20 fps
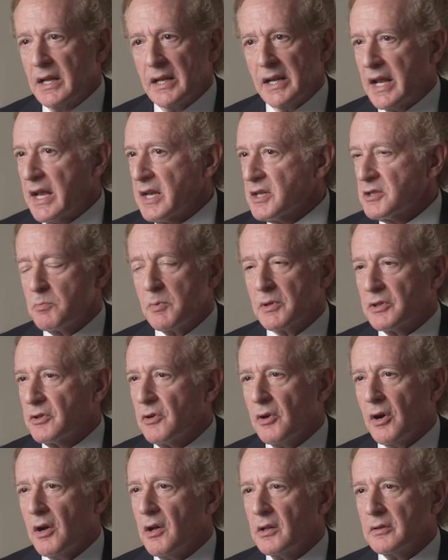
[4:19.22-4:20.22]
It has been
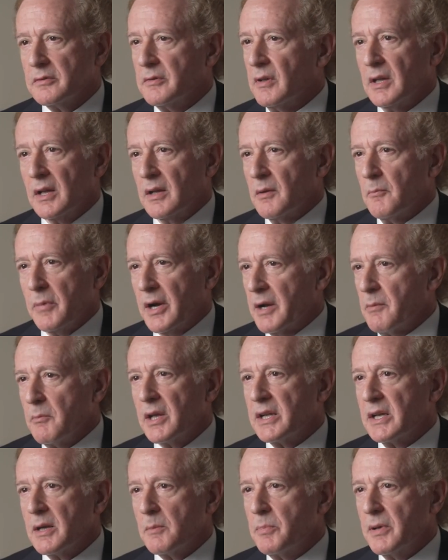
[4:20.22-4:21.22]
called by
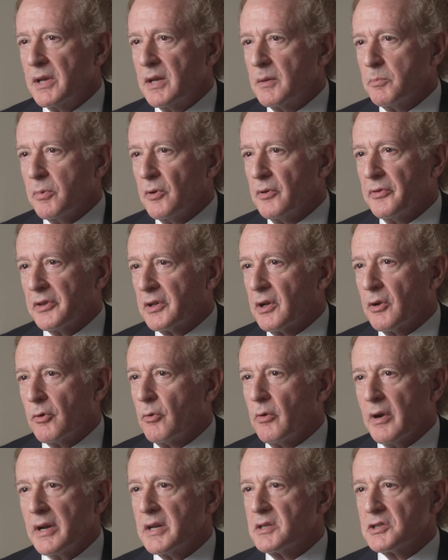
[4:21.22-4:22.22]
many people the
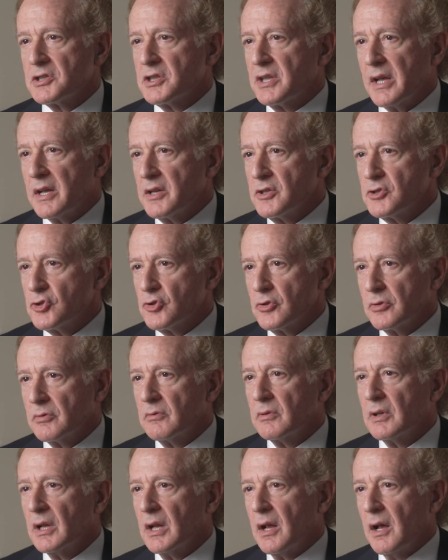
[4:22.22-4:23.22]
greatest
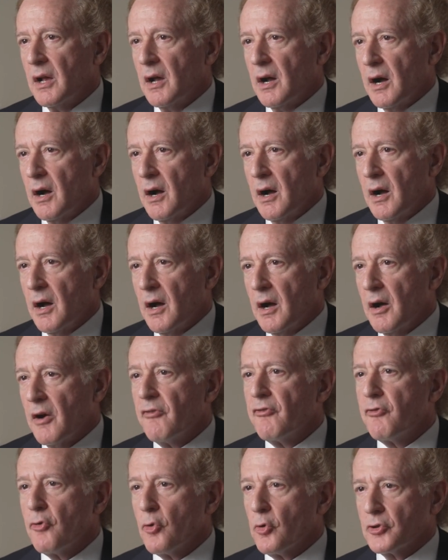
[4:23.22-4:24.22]
engine
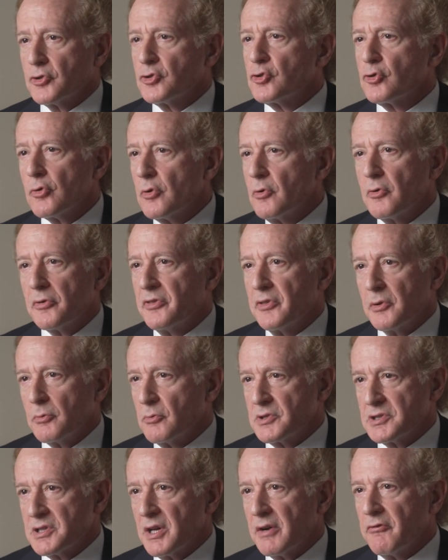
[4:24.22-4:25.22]
for truth
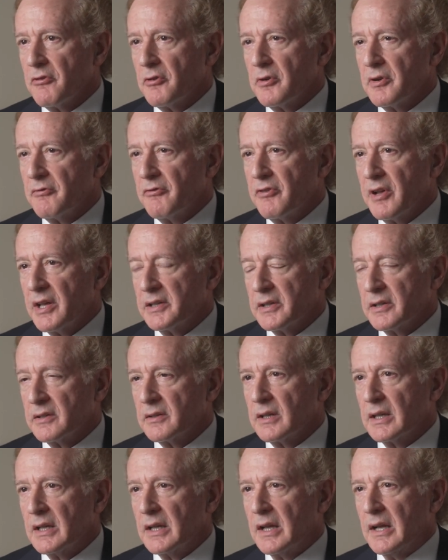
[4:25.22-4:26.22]
that was ever
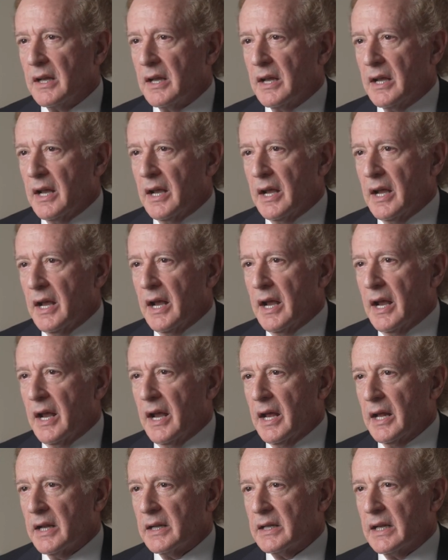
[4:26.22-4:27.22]
invented,
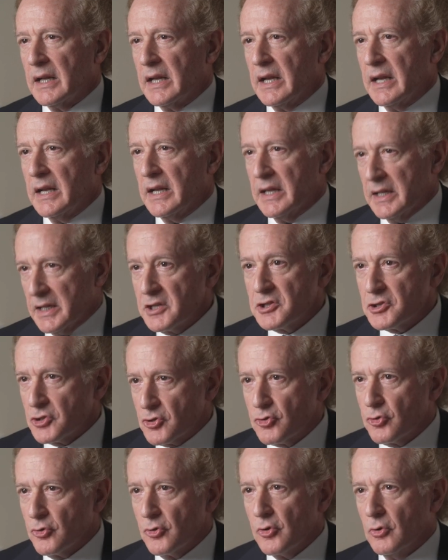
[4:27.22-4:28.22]
and it is
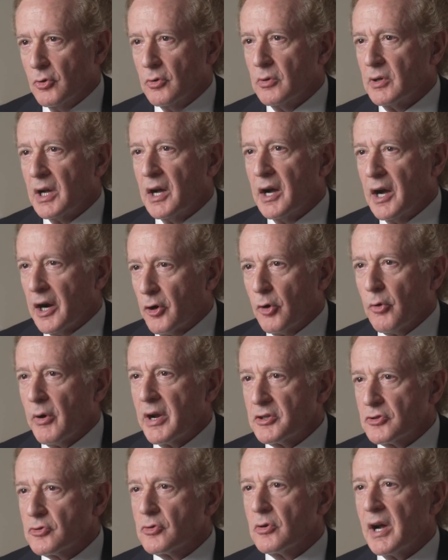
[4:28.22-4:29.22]
true. A
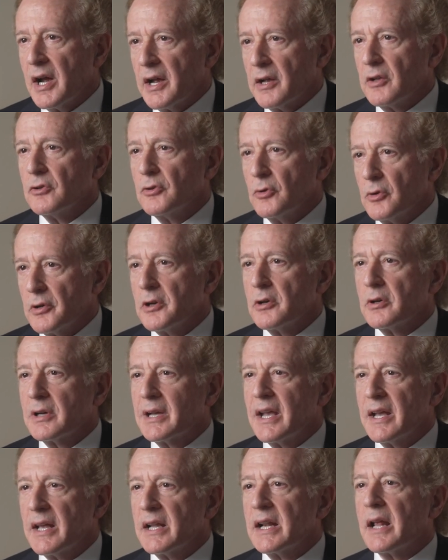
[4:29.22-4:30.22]
great trial lawyer
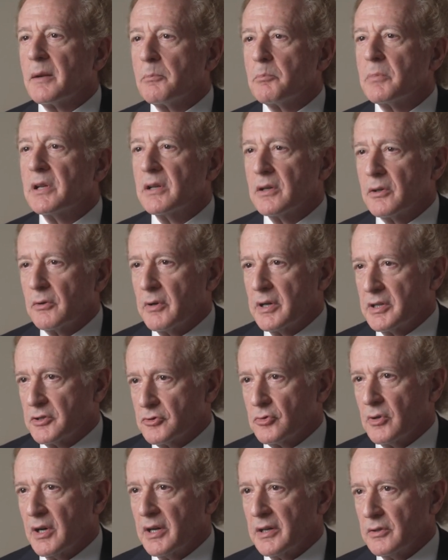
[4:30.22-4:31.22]
cannot be a
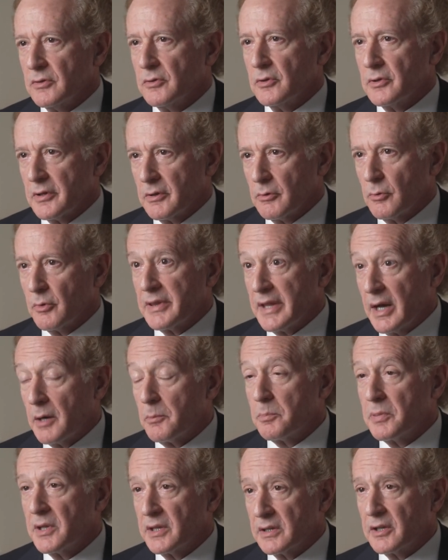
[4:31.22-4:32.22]
great trial lawyer
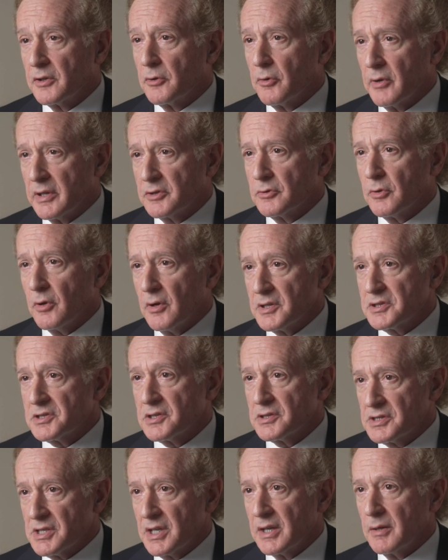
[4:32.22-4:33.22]
without being a great
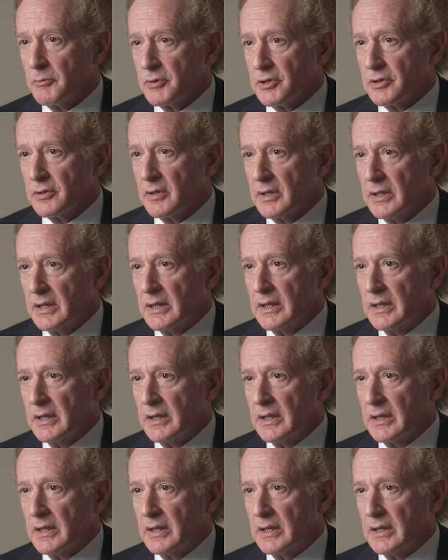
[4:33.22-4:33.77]
cross-examiner.